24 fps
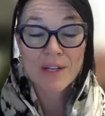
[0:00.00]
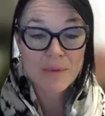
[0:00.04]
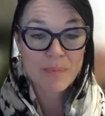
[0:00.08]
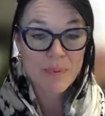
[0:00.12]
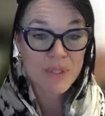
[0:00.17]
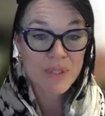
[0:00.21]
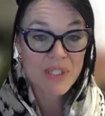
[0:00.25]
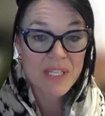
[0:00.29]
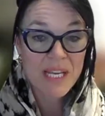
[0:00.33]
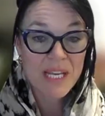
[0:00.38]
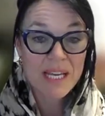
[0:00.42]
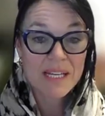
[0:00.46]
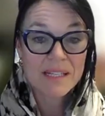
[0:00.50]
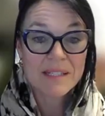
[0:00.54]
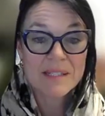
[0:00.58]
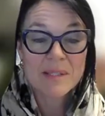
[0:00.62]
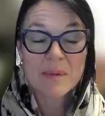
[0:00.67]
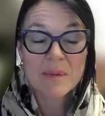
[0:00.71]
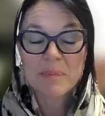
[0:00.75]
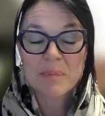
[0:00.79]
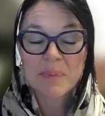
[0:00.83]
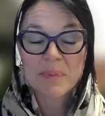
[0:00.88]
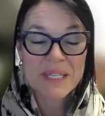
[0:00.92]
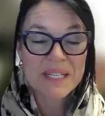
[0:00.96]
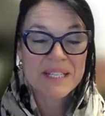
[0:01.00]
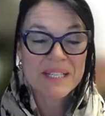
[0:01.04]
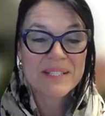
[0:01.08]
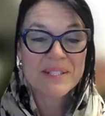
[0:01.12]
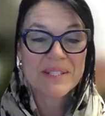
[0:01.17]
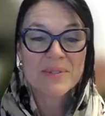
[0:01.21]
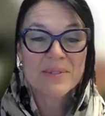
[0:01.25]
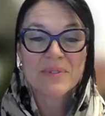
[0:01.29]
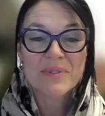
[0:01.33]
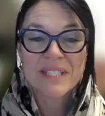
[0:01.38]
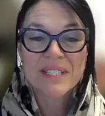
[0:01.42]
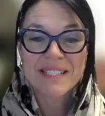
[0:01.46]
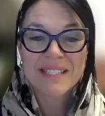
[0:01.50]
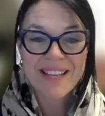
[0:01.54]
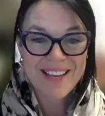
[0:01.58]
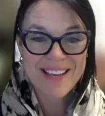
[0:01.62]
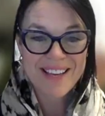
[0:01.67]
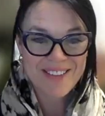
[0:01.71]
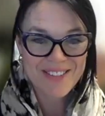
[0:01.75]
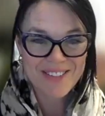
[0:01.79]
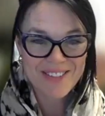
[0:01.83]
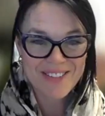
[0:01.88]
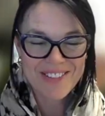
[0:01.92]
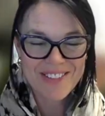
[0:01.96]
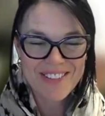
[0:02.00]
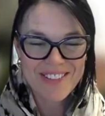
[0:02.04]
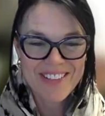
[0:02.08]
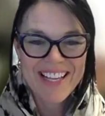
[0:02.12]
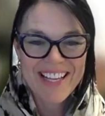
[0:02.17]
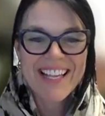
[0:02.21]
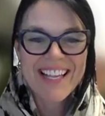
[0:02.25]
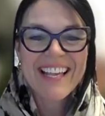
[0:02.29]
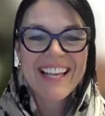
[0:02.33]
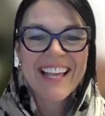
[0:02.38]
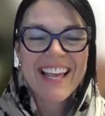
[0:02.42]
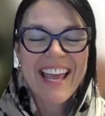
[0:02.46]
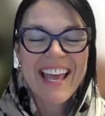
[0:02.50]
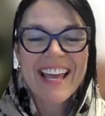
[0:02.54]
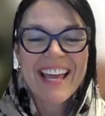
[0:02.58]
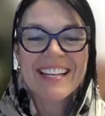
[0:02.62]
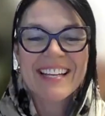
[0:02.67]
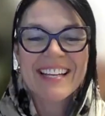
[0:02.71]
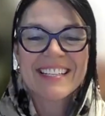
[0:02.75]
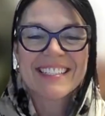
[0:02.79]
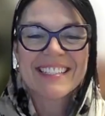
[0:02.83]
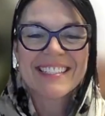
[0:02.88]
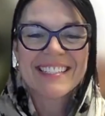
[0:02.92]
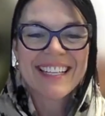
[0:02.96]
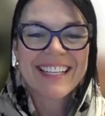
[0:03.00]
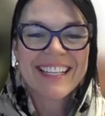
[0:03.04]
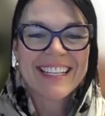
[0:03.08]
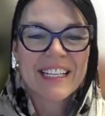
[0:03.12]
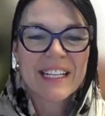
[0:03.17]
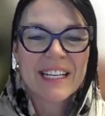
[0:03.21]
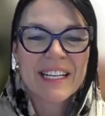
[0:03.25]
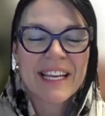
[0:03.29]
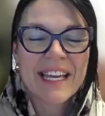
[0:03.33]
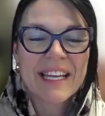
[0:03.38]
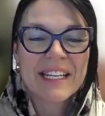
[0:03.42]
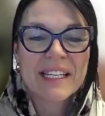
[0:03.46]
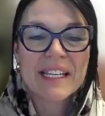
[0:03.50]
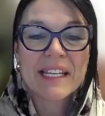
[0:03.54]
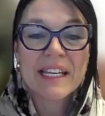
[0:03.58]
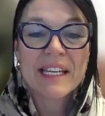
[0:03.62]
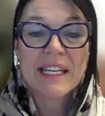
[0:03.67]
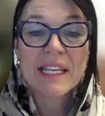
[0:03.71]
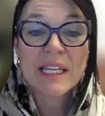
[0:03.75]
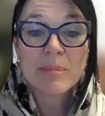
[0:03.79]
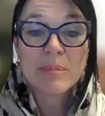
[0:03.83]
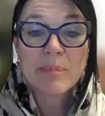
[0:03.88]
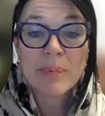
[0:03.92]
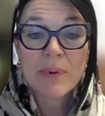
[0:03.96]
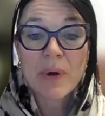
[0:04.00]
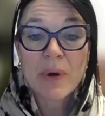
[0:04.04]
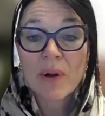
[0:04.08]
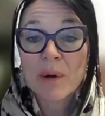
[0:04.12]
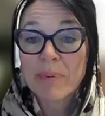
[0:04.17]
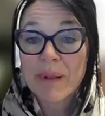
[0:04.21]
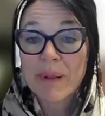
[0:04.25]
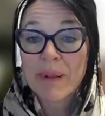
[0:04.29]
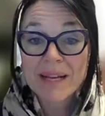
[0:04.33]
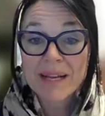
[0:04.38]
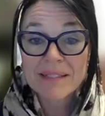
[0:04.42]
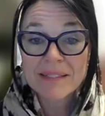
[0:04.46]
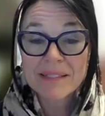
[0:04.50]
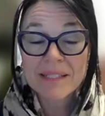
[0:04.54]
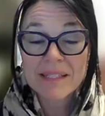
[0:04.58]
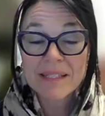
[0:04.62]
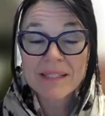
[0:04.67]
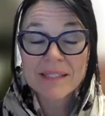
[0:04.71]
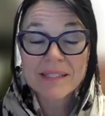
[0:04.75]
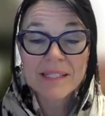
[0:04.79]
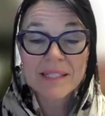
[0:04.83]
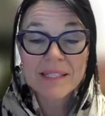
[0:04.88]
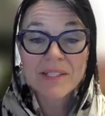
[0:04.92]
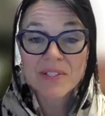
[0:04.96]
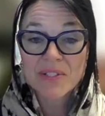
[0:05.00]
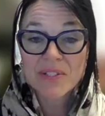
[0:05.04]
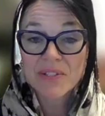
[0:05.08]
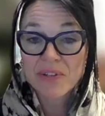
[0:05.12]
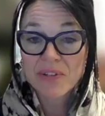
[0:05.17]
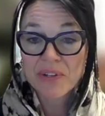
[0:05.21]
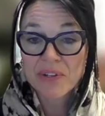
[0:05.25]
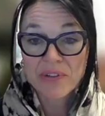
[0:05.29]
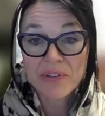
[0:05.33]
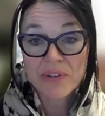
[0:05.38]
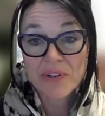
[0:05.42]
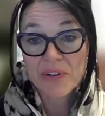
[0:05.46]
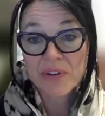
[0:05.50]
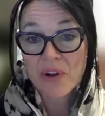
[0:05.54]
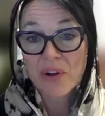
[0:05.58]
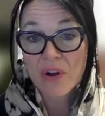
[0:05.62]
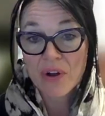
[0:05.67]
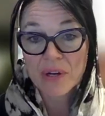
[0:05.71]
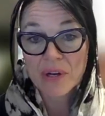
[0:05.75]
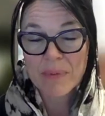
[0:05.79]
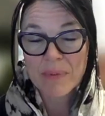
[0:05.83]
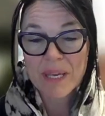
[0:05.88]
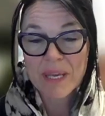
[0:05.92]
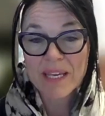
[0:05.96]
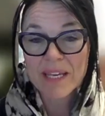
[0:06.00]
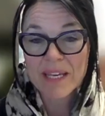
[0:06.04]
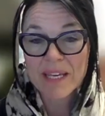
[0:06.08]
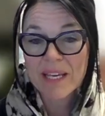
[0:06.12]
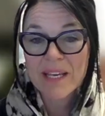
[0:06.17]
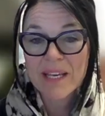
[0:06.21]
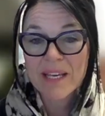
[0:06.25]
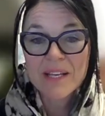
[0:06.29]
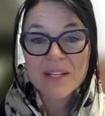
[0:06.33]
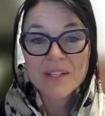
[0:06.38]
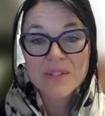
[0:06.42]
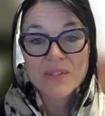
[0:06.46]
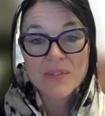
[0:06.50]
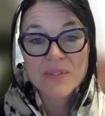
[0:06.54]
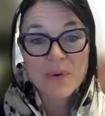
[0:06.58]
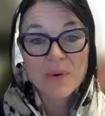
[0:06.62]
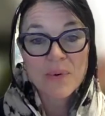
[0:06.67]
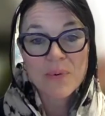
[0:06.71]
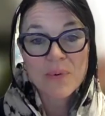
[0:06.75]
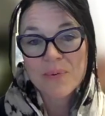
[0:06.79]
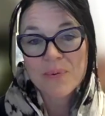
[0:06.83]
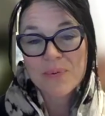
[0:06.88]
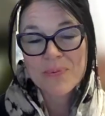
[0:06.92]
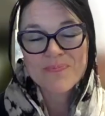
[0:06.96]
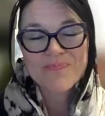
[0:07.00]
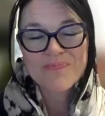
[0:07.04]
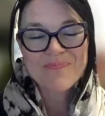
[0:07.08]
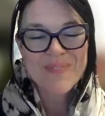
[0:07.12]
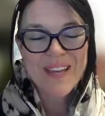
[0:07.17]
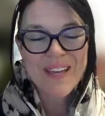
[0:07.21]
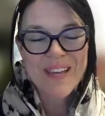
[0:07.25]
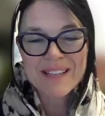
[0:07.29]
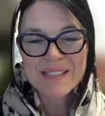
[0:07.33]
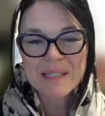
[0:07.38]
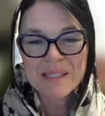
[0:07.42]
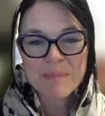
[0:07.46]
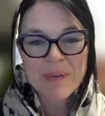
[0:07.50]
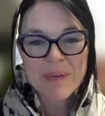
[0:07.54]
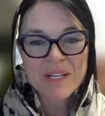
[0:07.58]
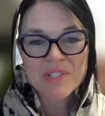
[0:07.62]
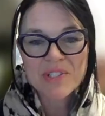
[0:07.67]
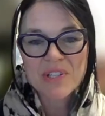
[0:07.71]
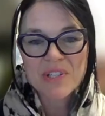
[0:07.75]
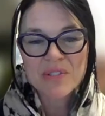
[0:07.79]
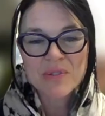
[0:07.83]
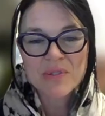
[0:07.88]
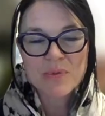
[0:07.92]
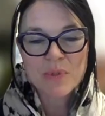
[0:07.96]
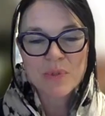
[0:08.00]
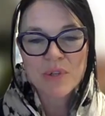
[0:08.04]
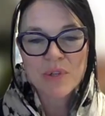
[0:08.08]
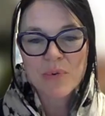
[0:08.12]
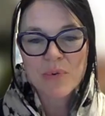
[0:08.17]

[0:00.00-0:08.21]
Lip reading: 100% we use recycling and keep our plastics in a circular form. So as mentioned,